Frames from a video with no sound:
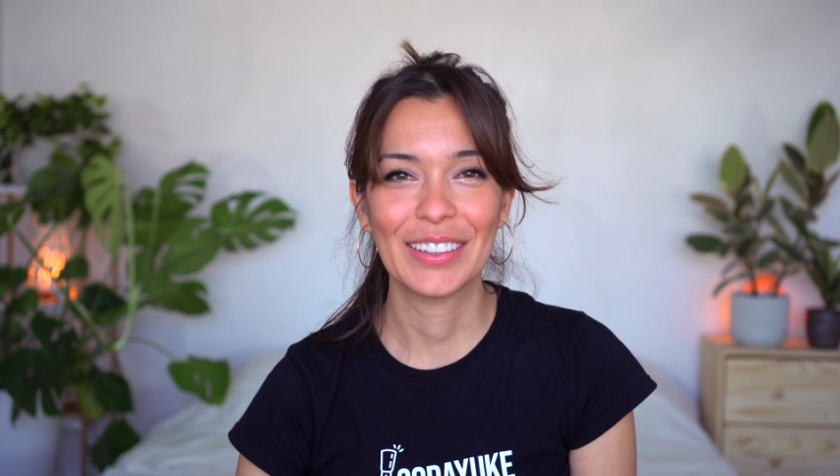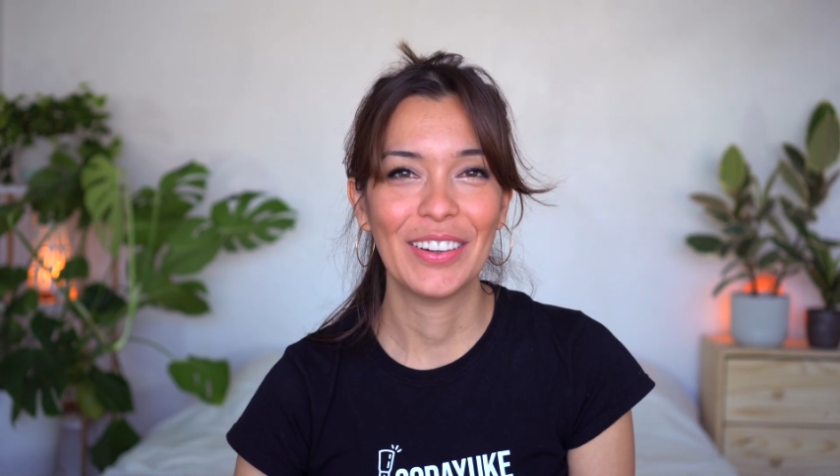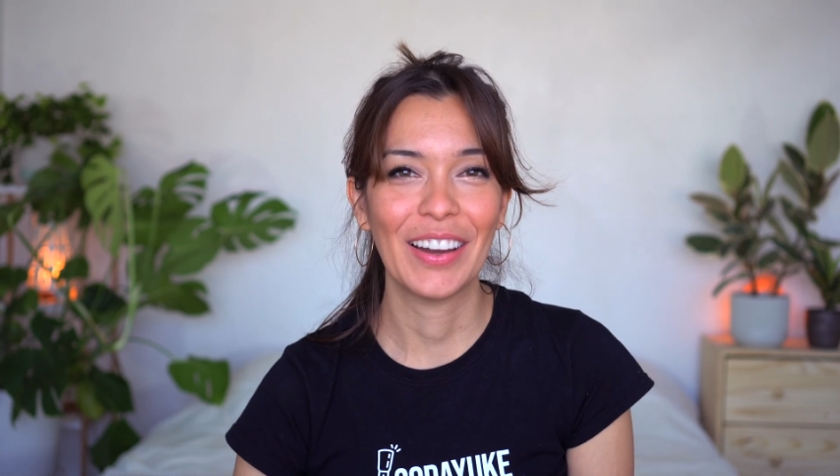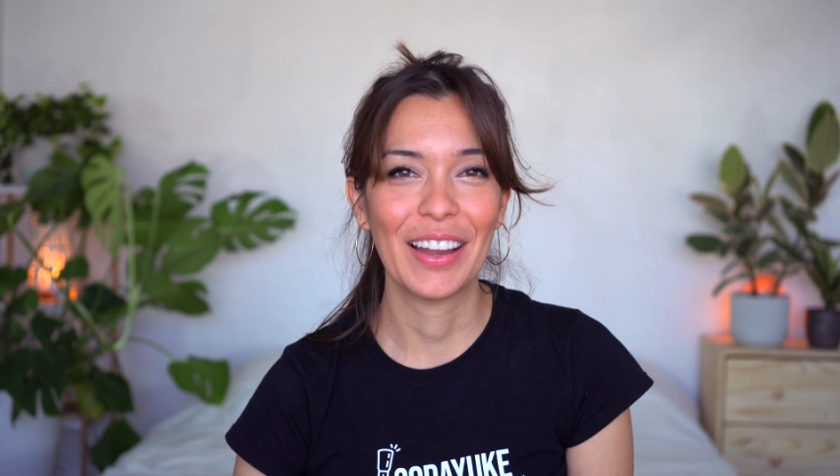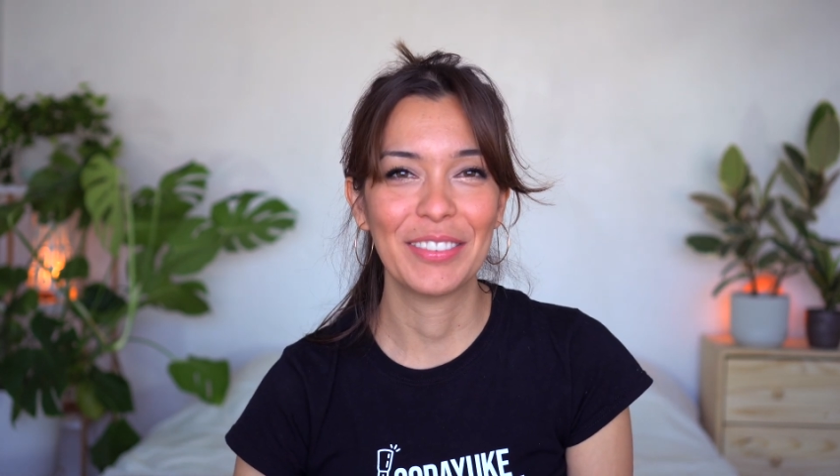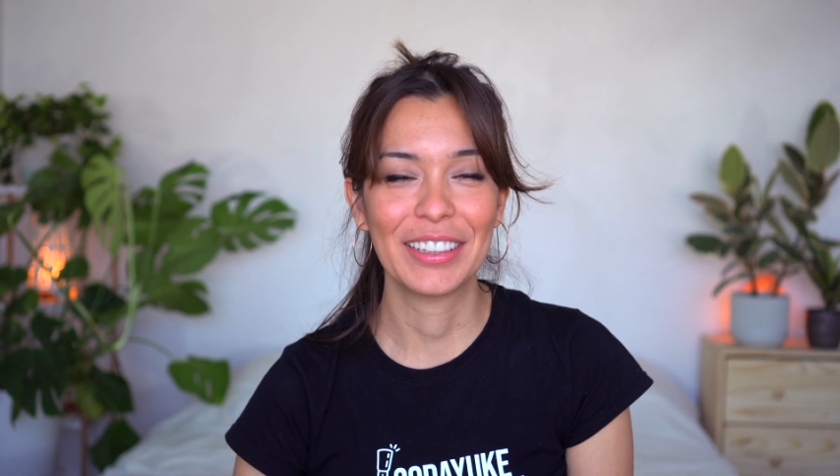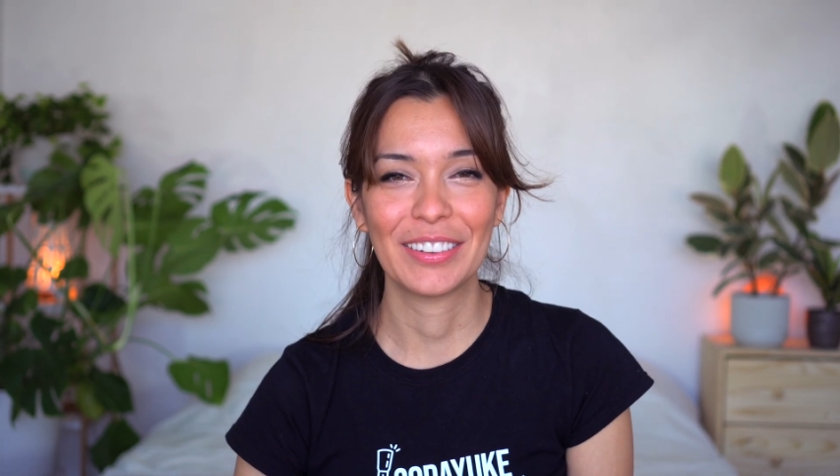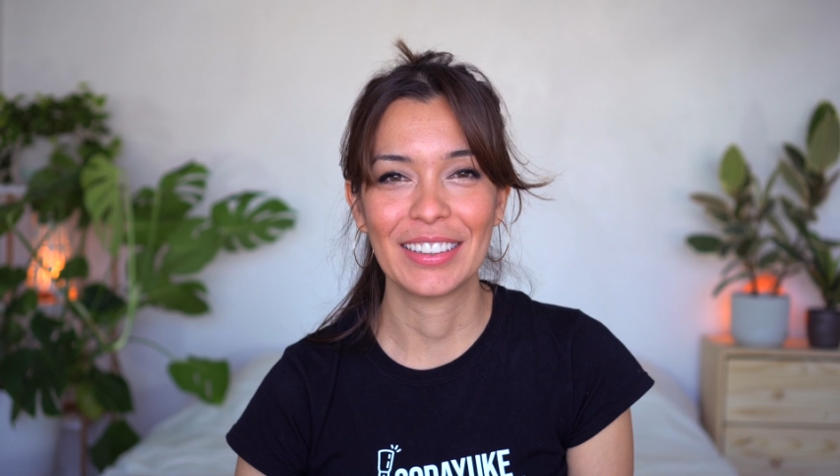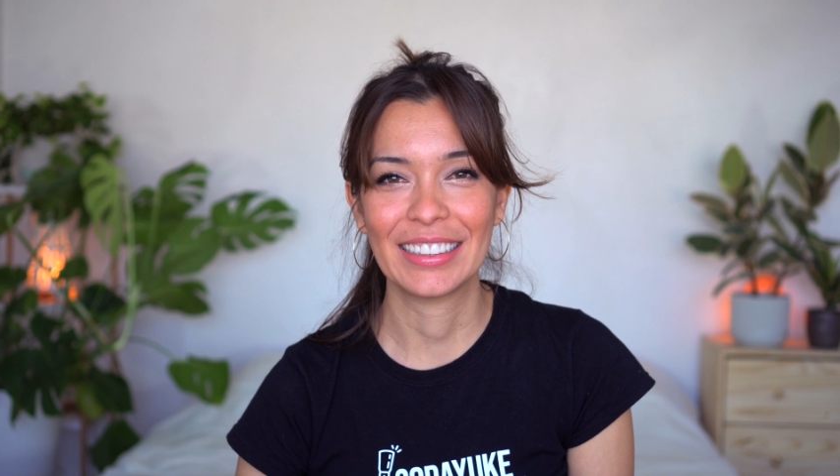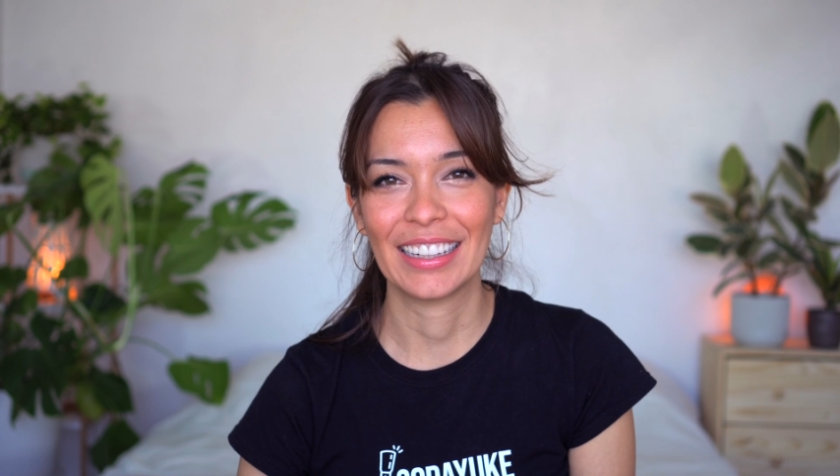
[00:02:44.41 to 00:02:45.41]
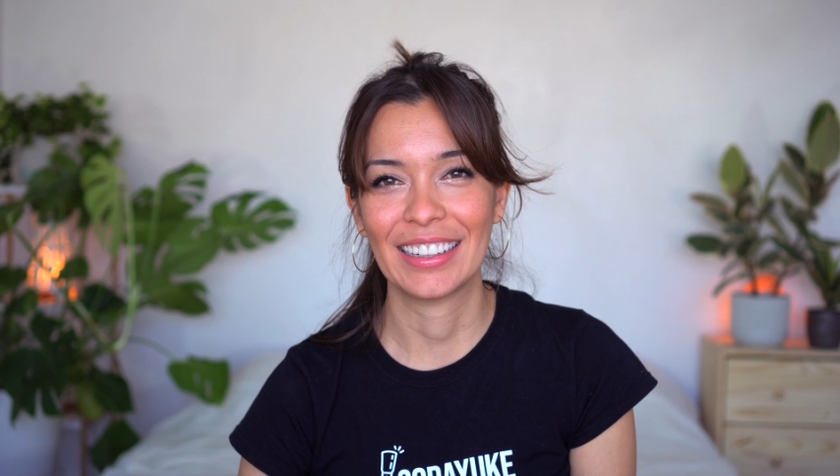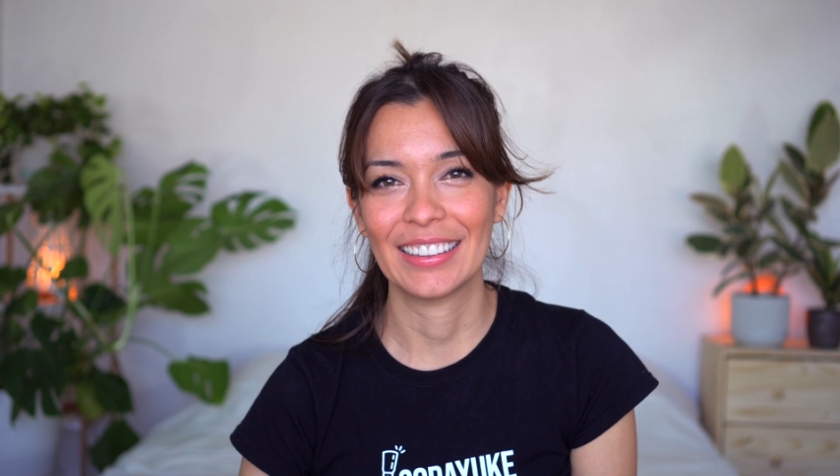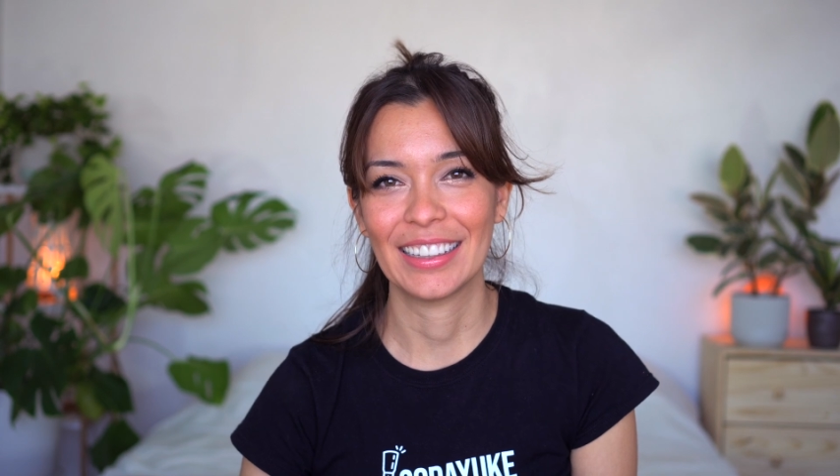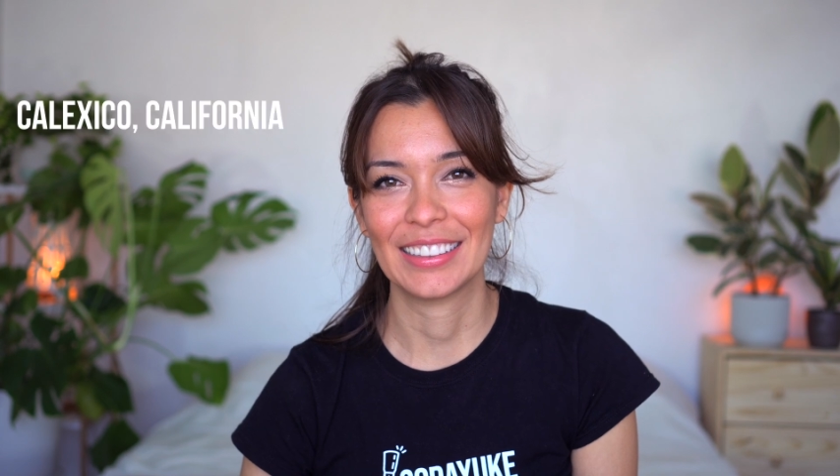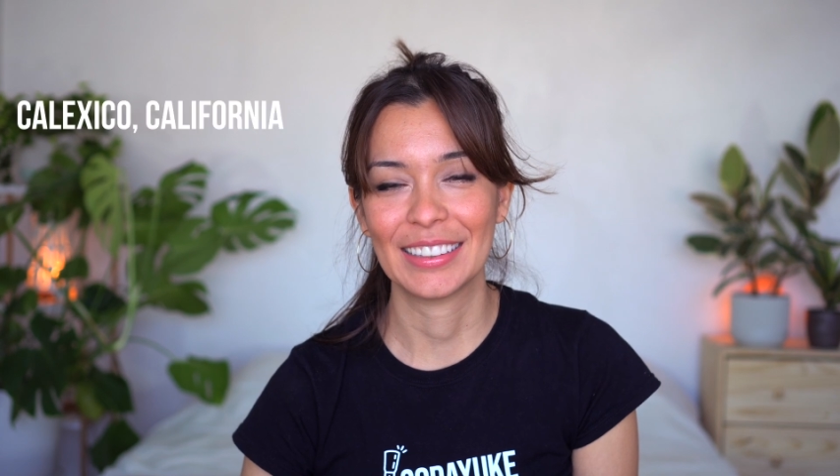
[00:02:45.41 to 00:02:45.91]
So I'm recording in
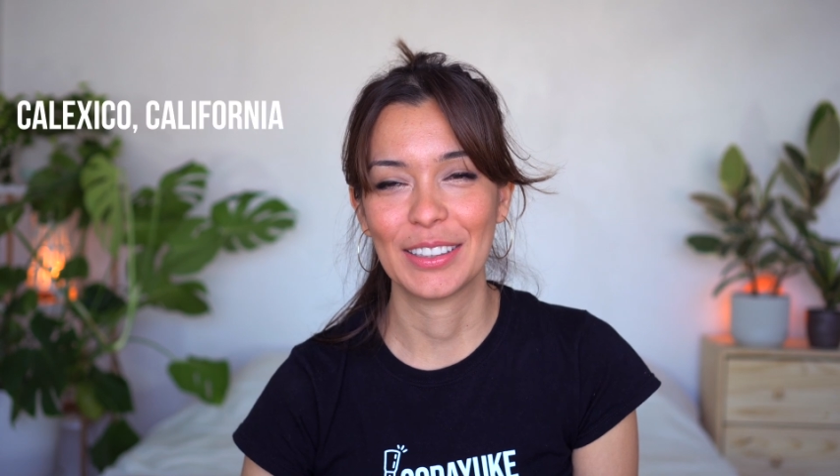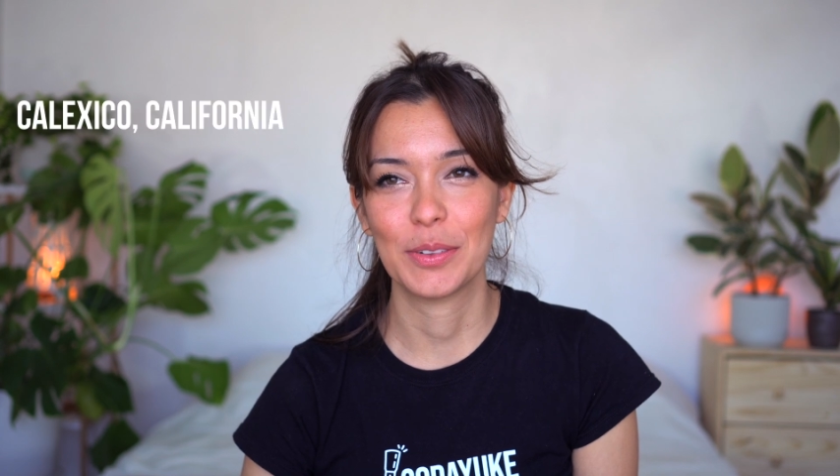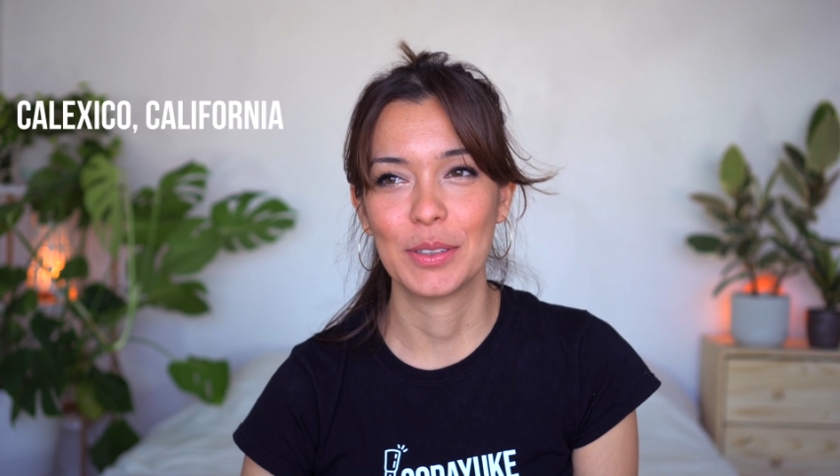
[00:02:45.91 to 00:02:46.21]
Calexico,